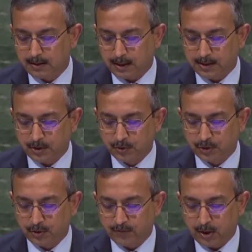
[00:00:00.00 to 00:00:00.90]
continues
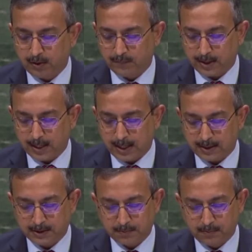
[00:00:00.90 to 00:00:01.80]
to evolve as